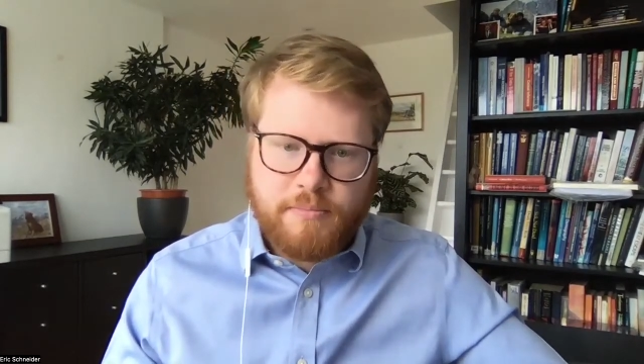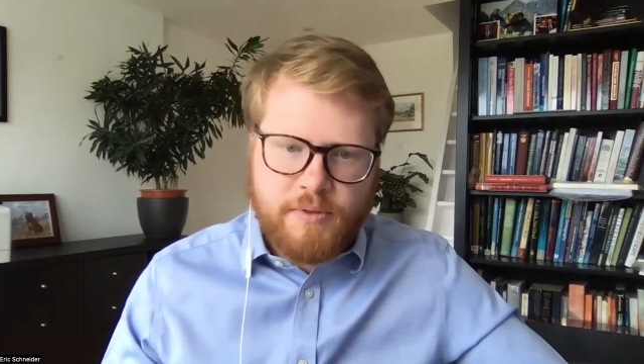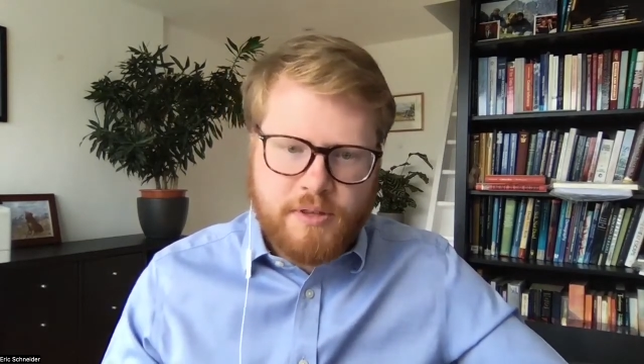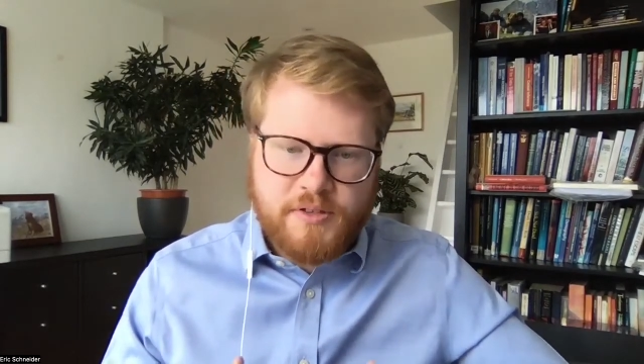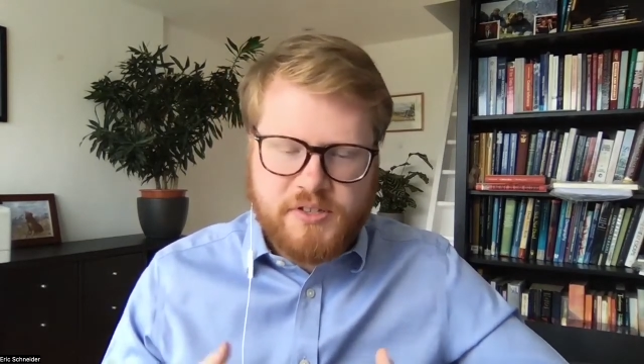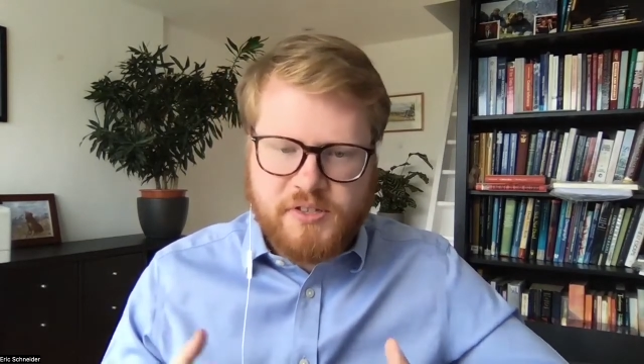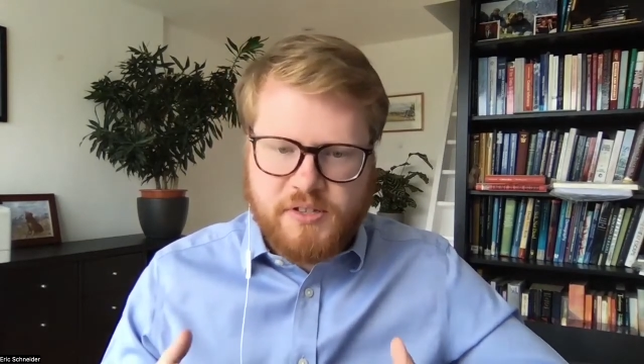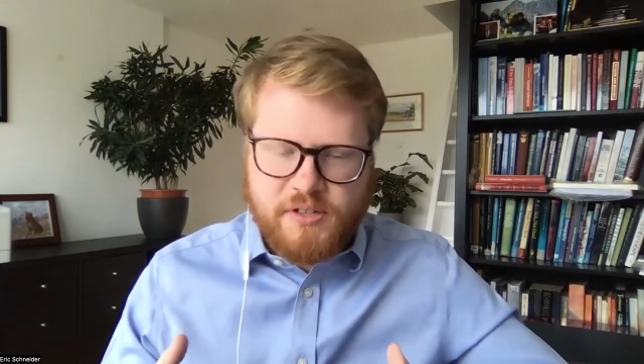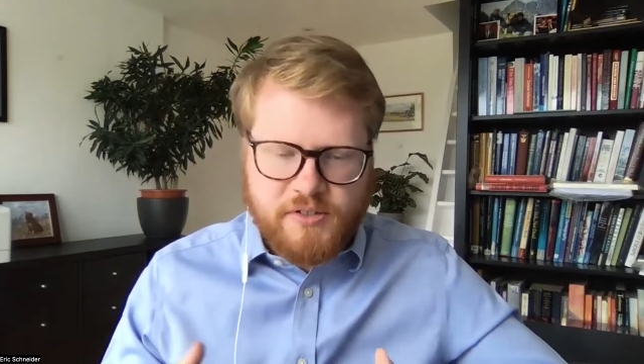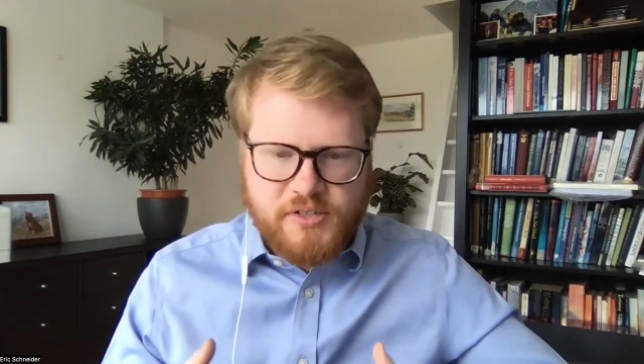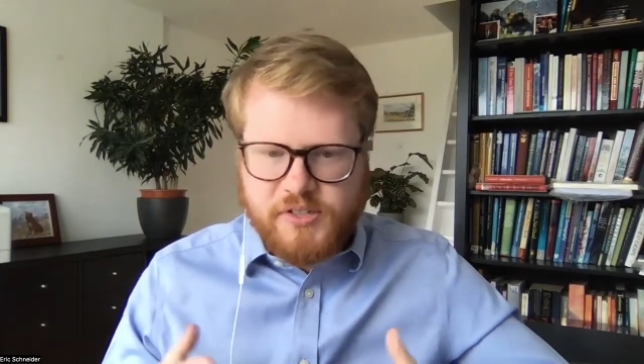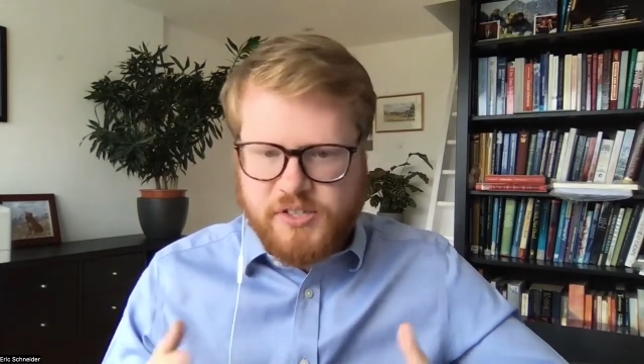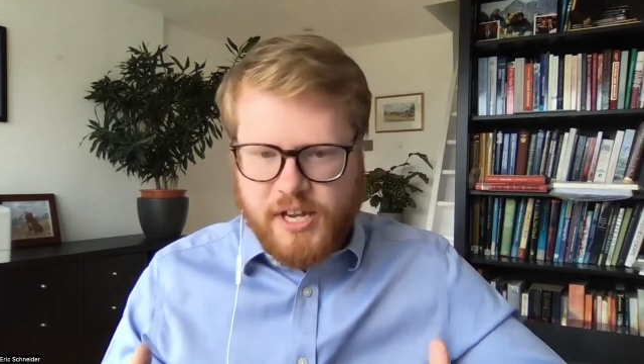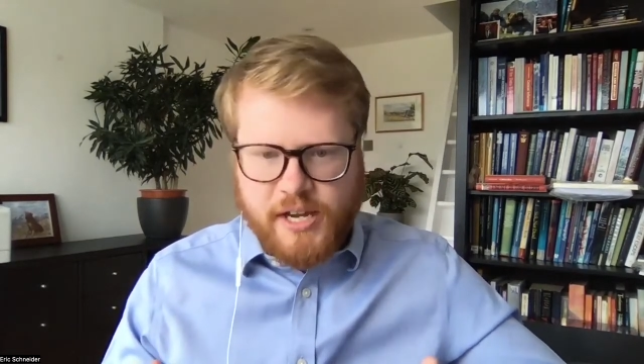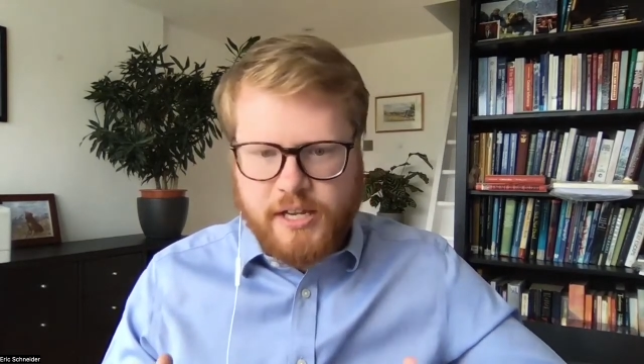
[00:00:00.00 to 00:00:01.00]
this
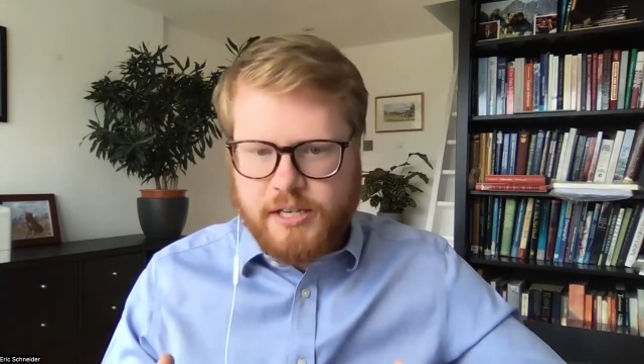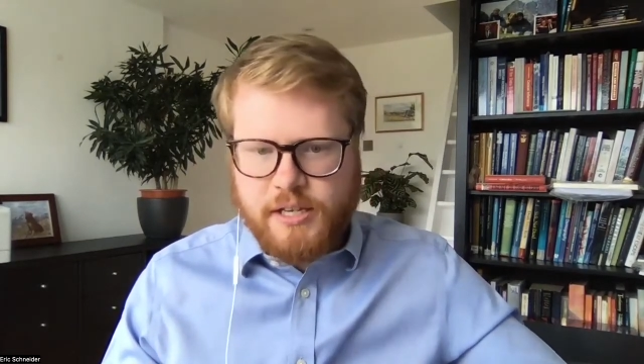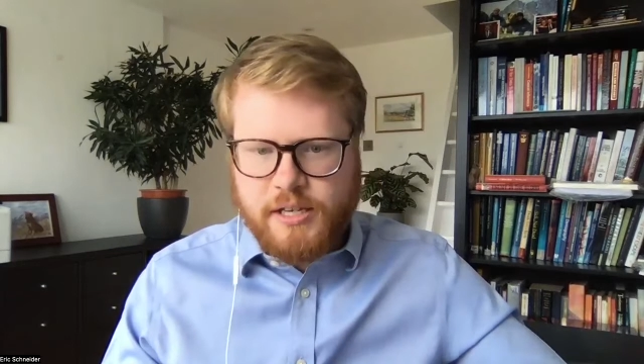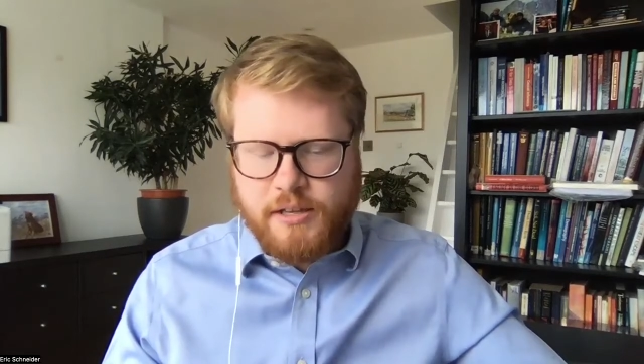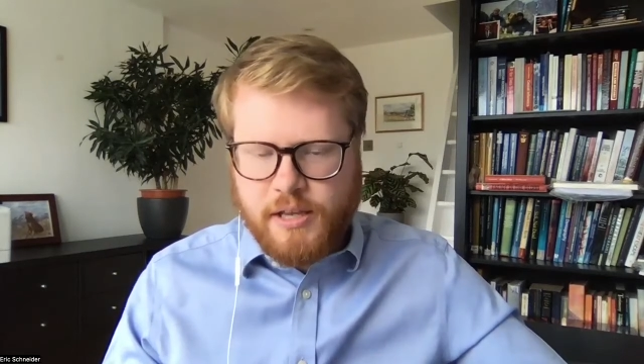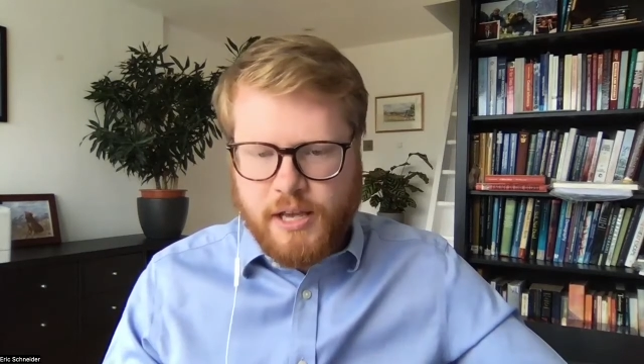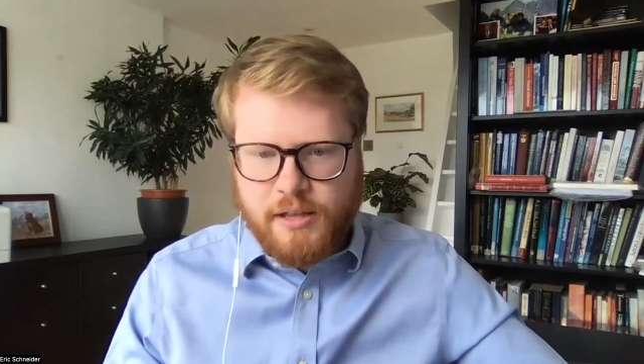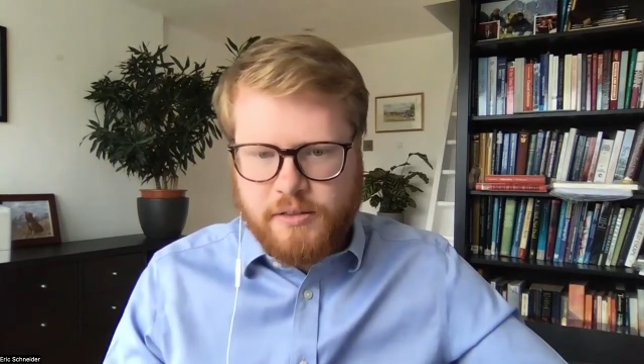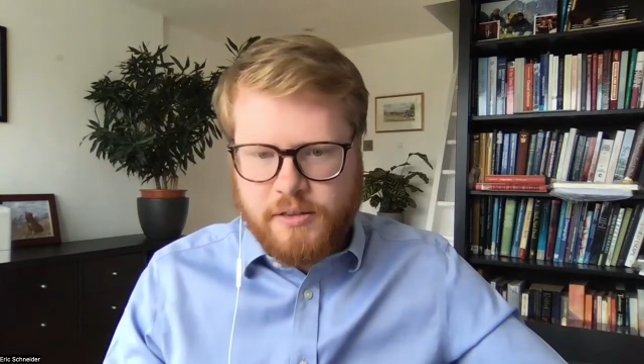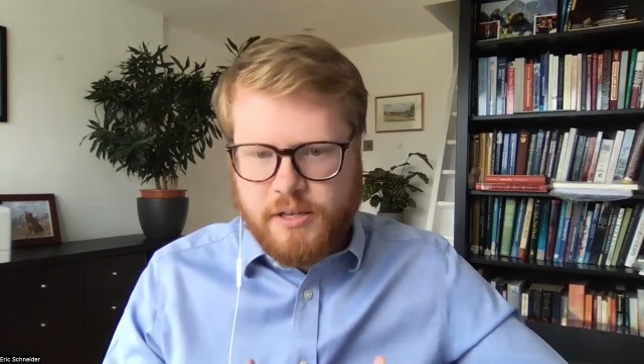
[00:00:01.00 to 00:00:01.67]
society and